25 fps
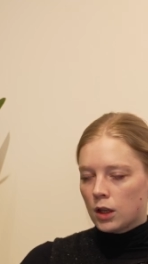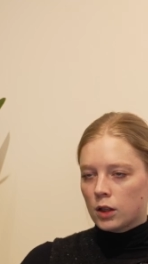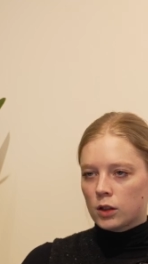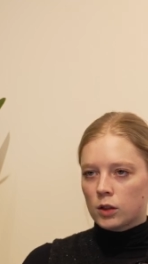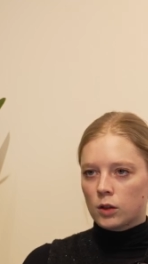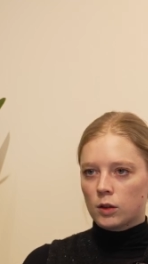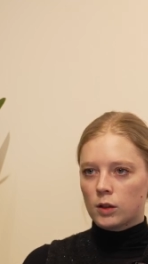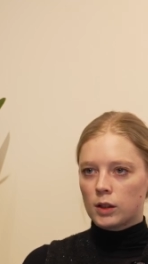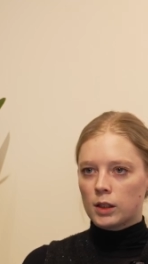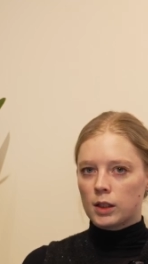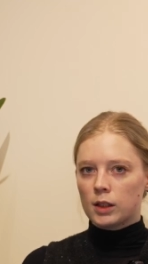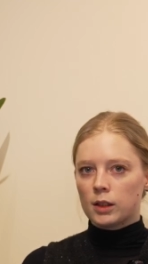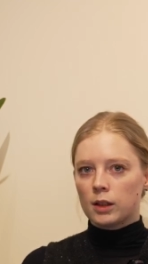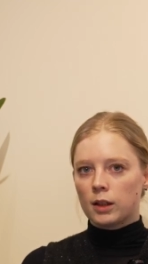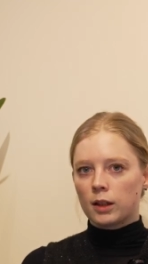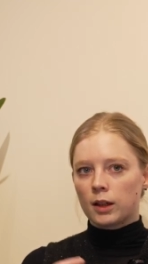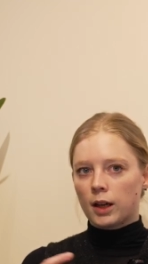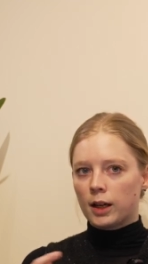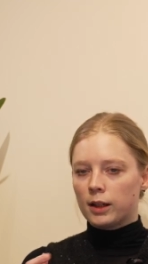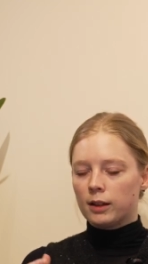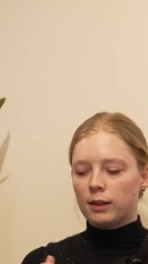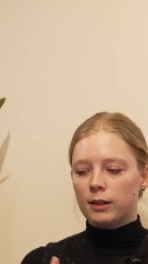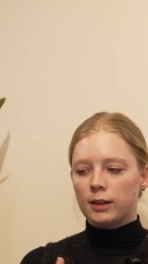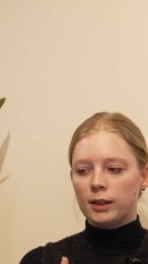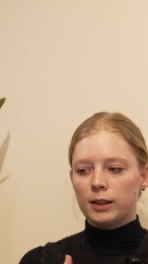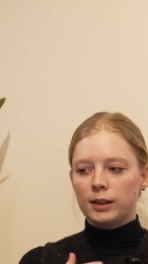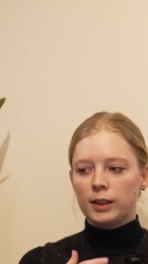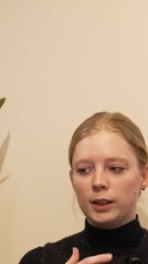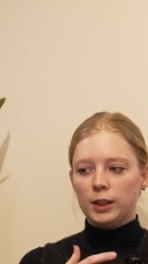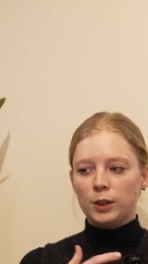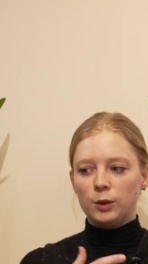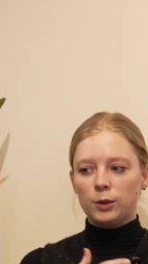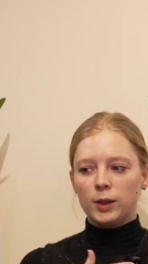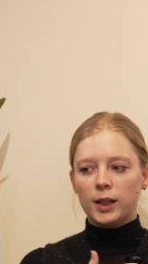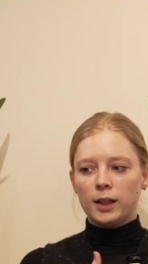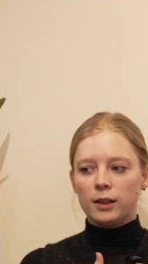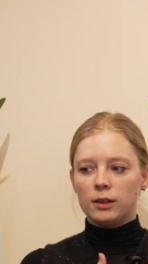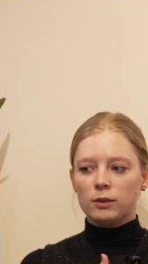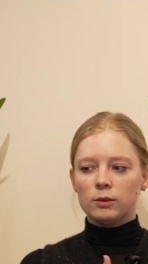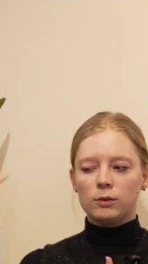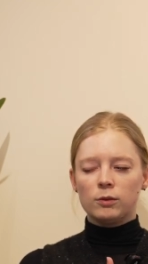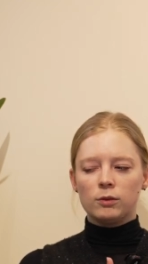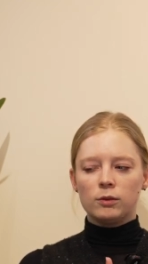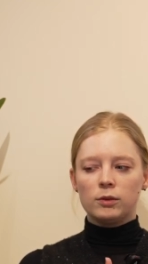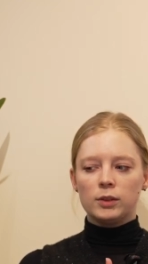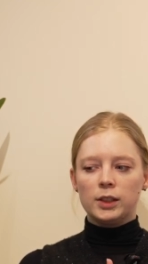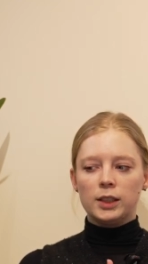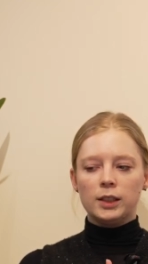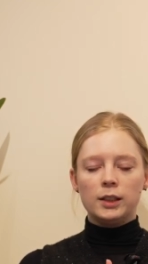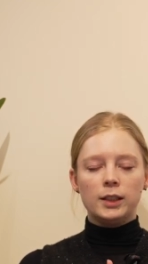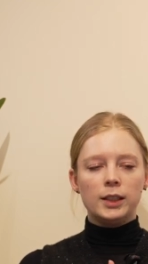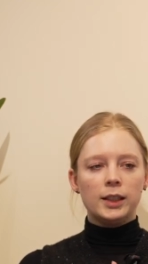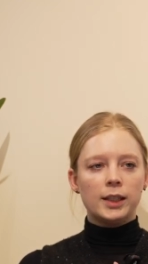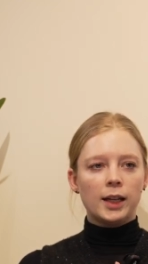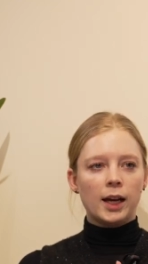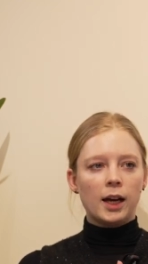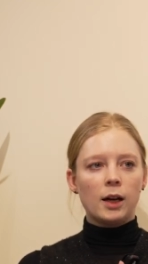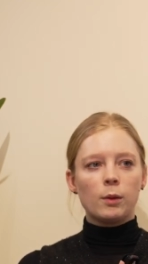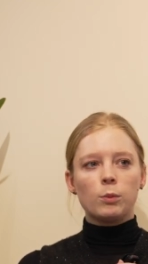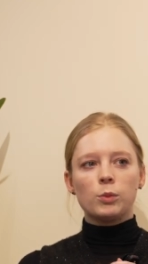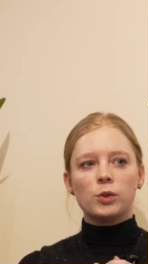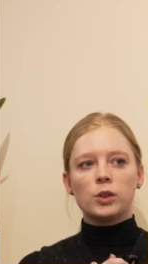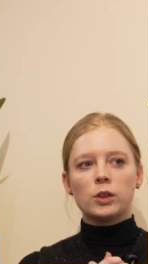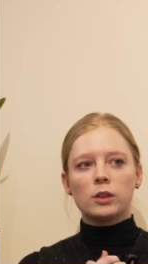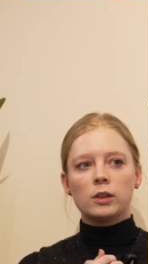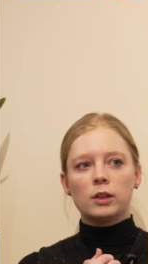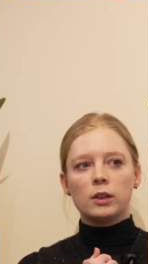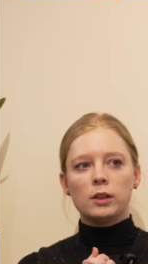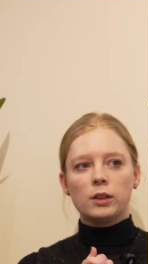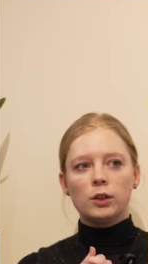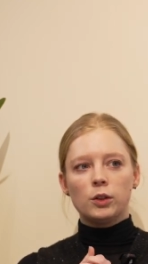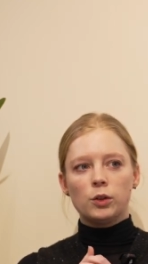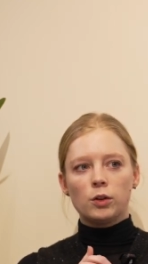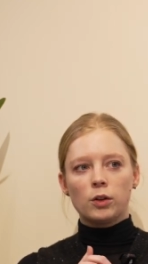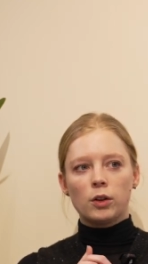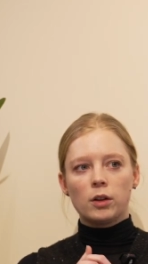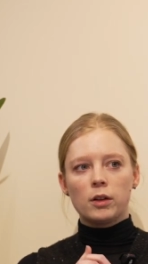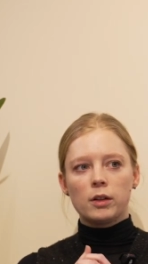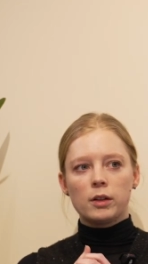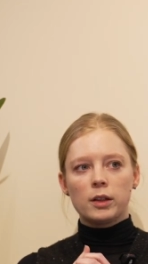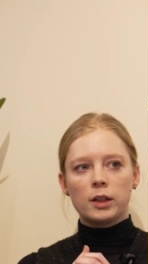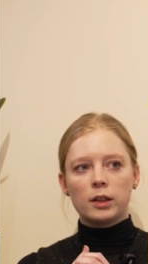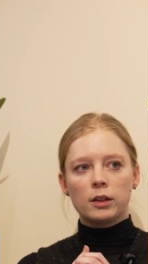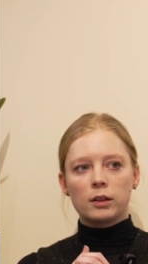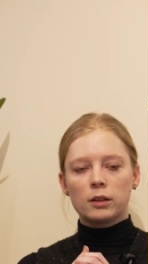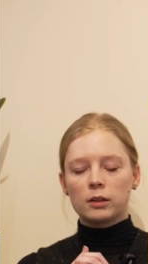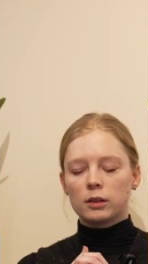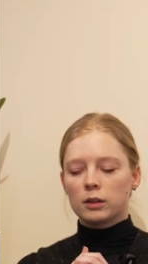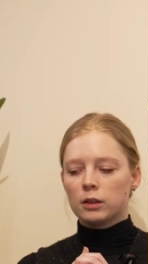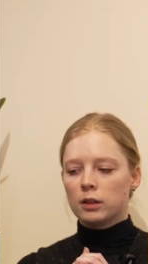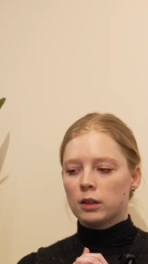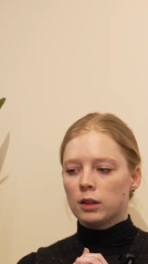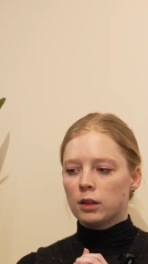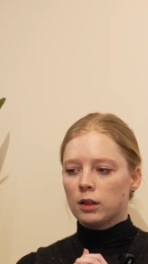So this is the kind of thing that you can't really capture in a drawing,